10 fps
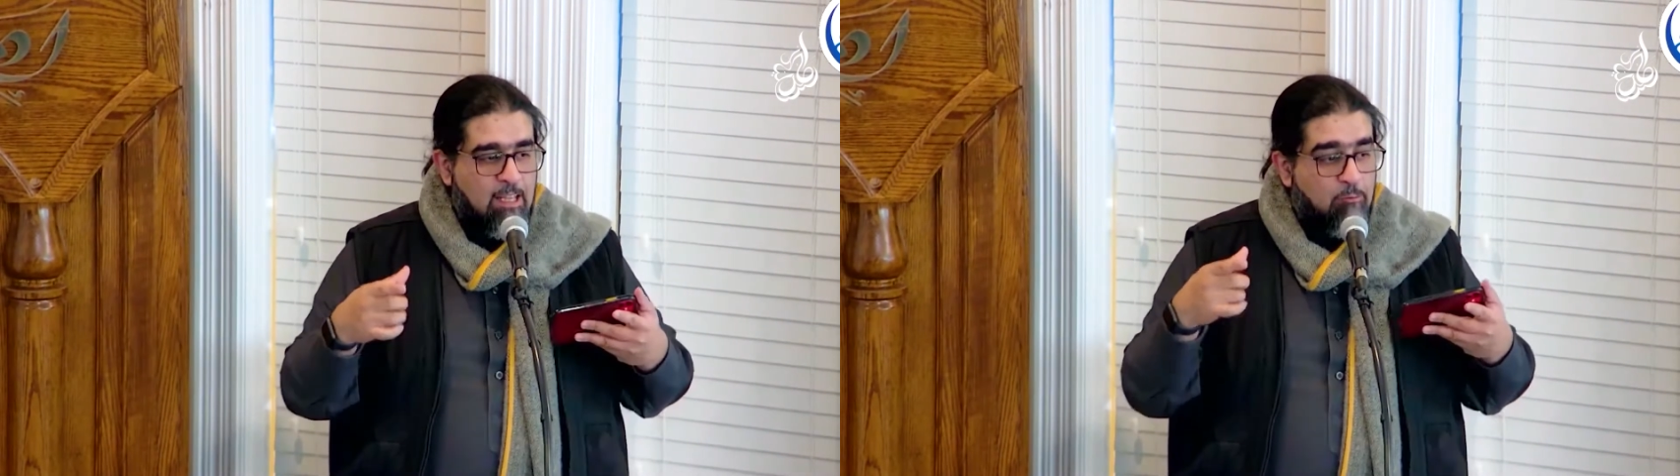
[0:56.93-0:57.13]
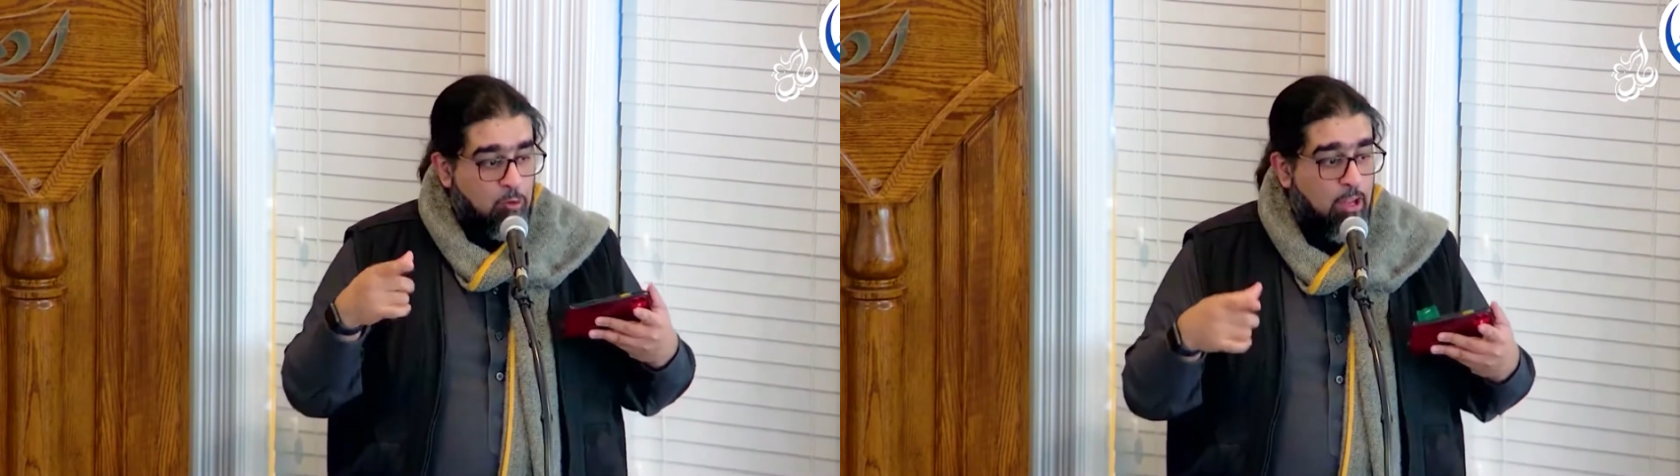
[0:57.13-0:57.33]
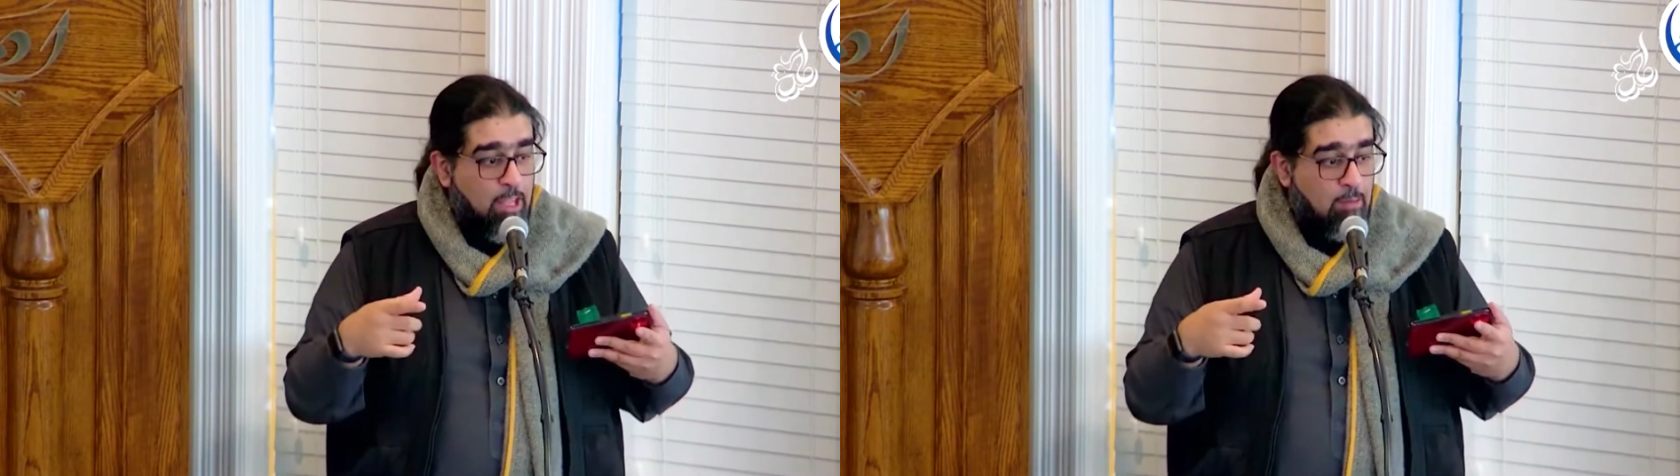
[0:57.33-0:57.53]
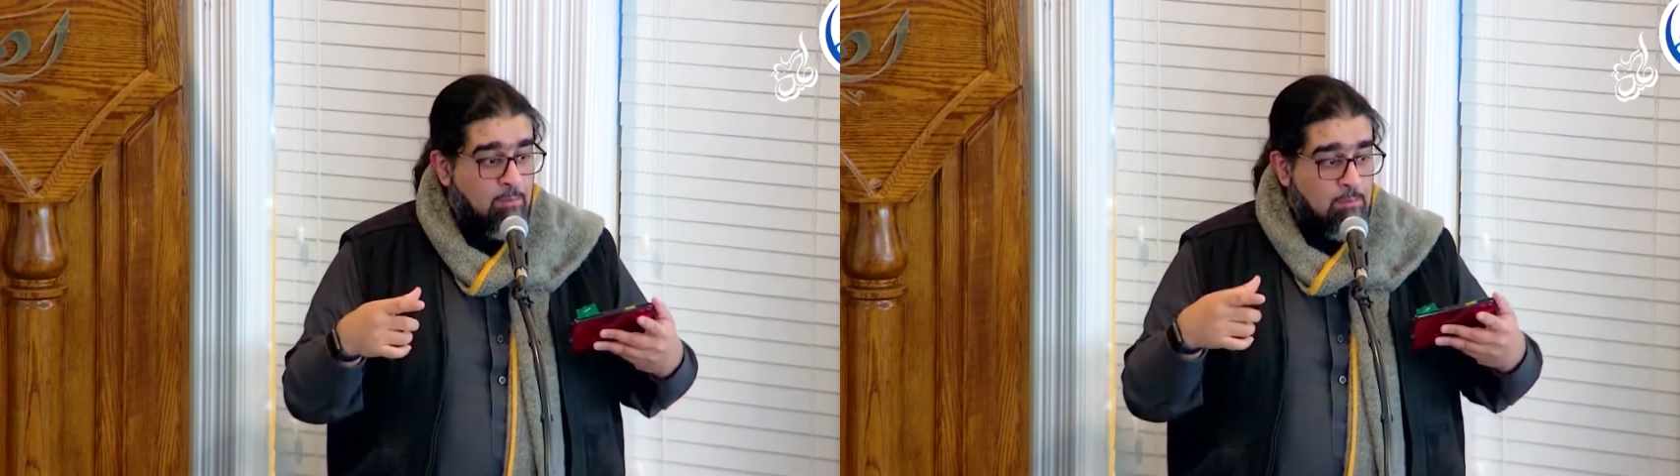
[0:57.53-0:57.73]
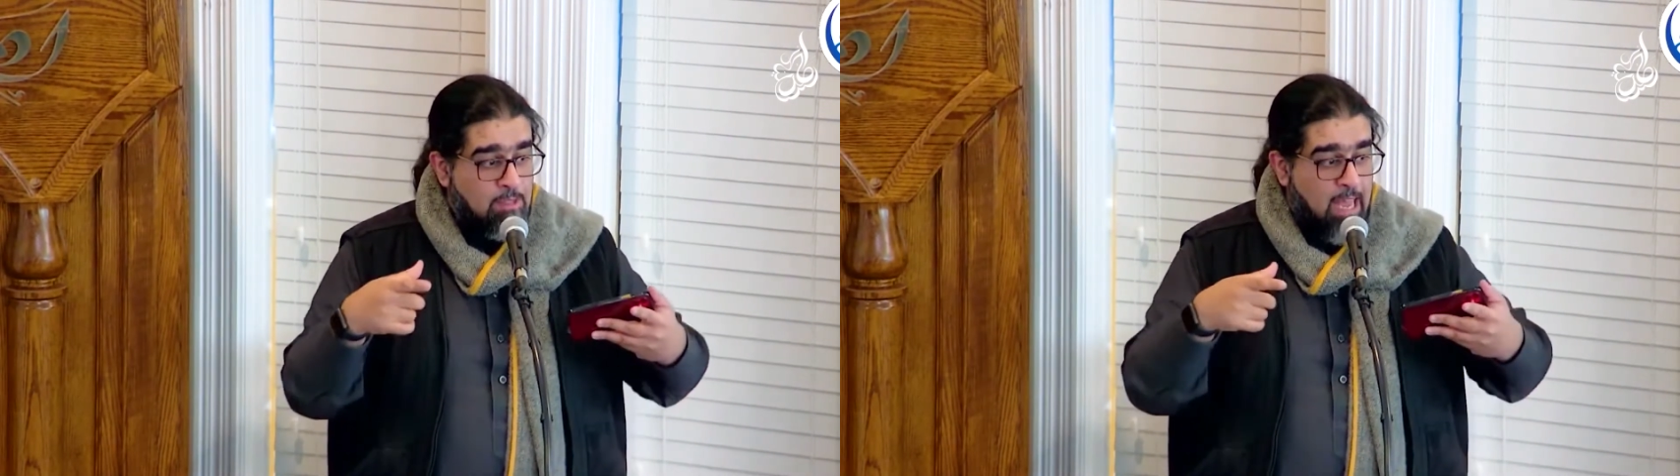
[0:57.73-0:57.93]
for
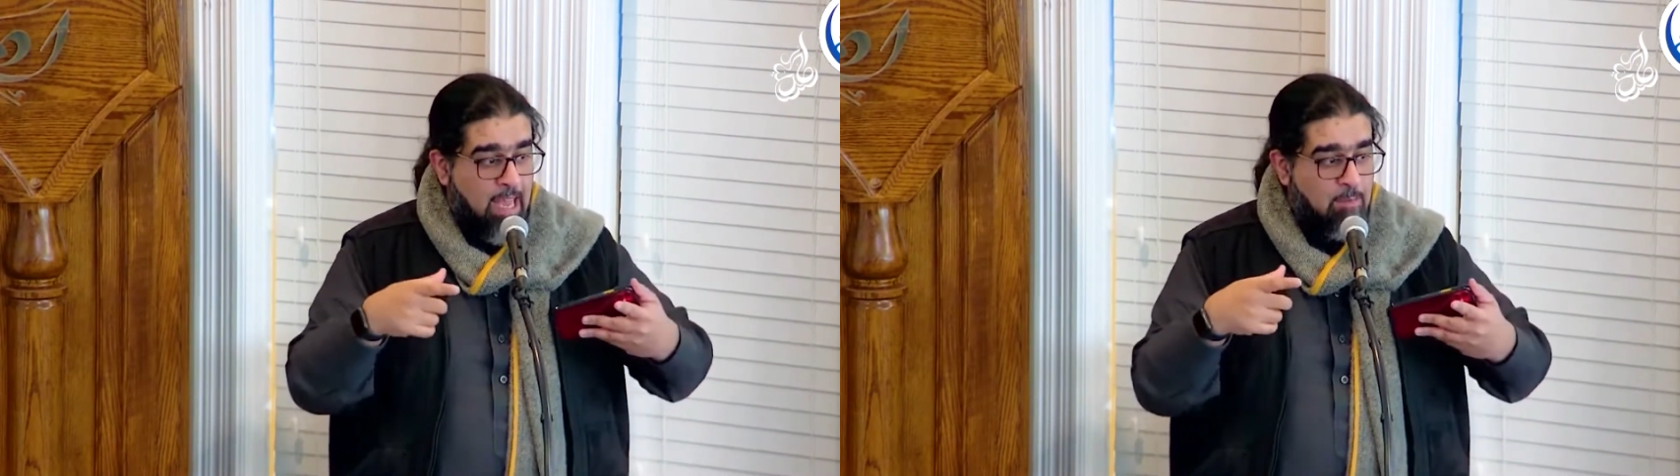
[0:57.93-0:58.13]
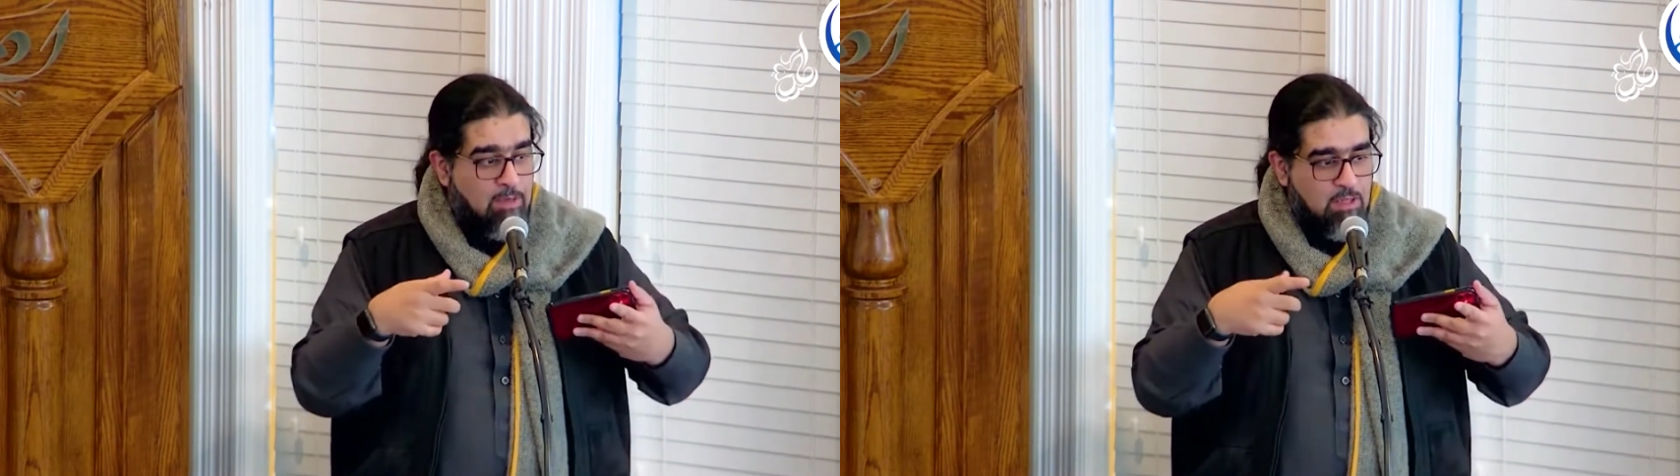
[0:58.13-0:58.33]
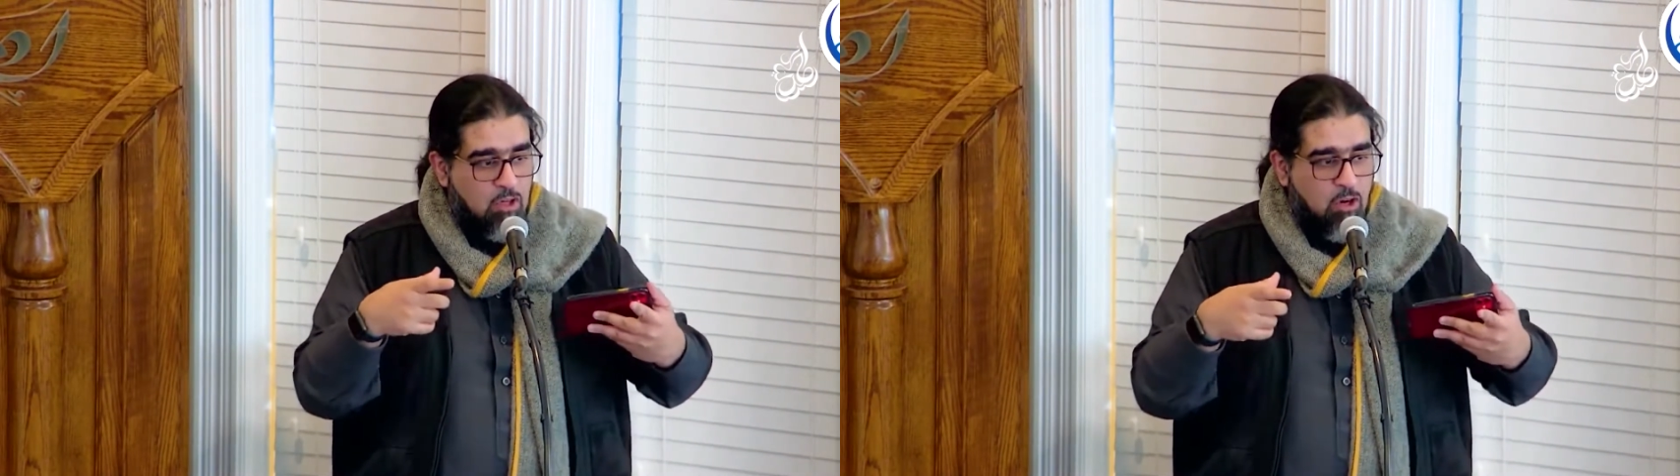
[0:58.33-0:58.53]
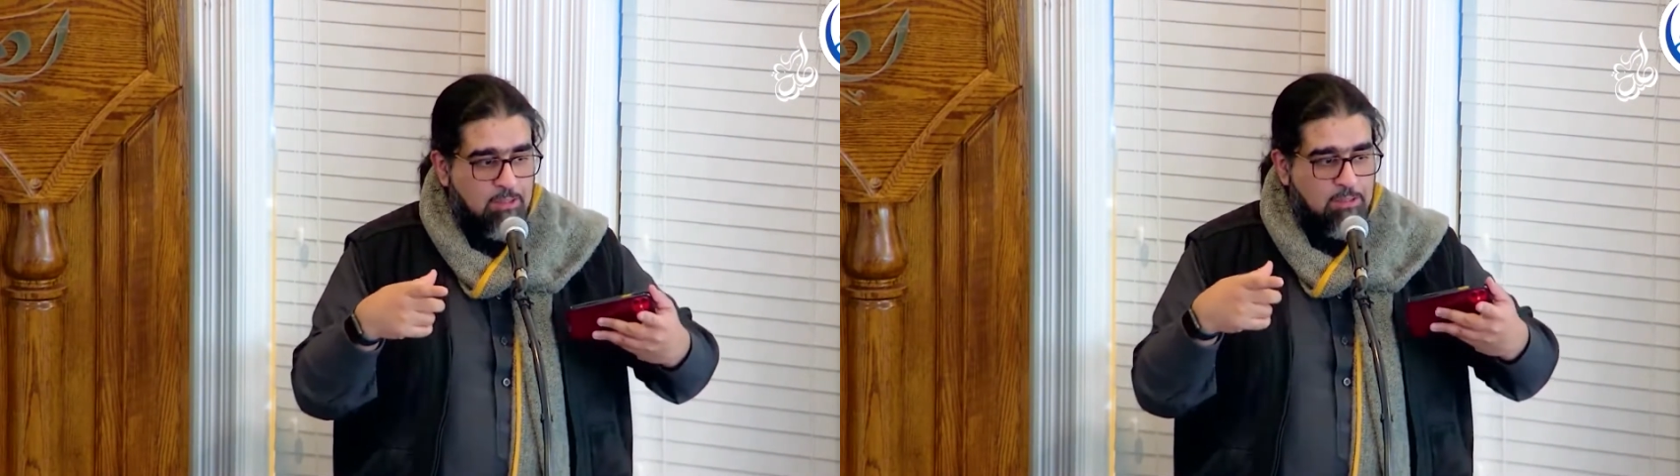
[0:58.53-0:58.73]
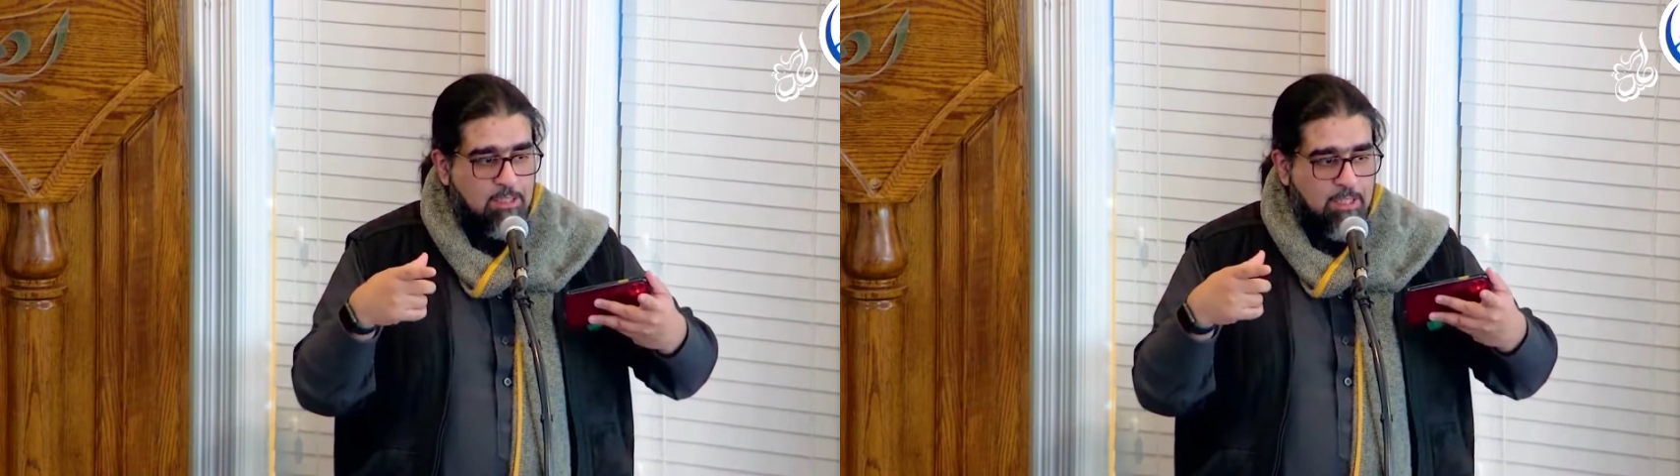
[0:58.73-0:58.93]
Him, time is a
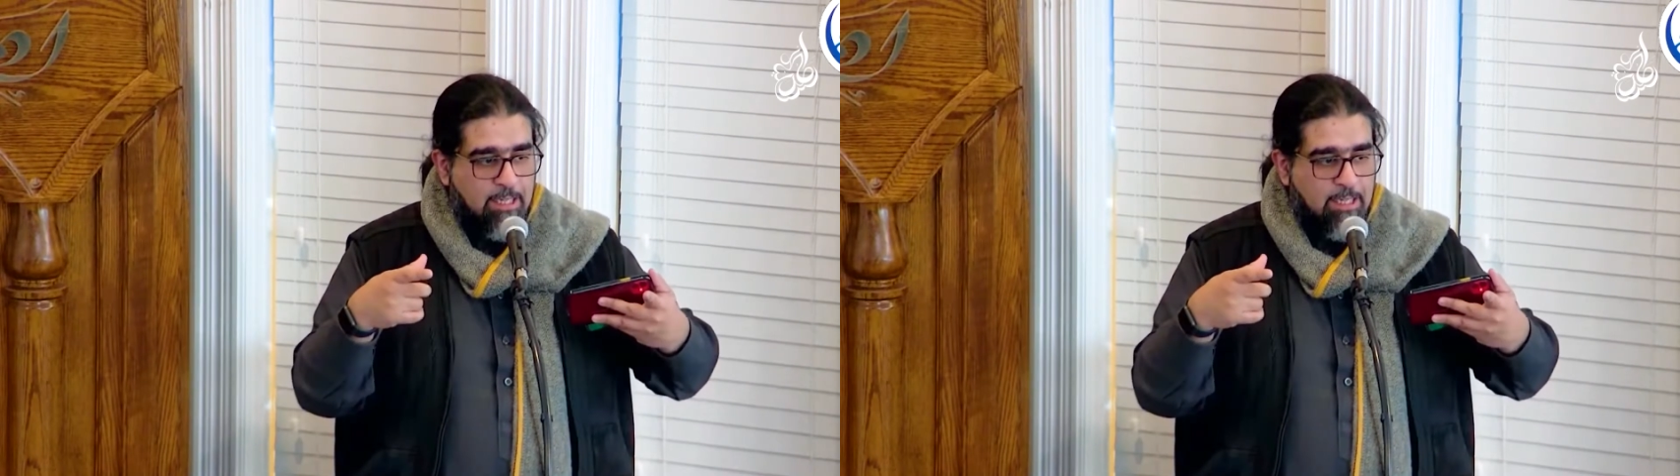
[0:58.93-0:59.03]
constant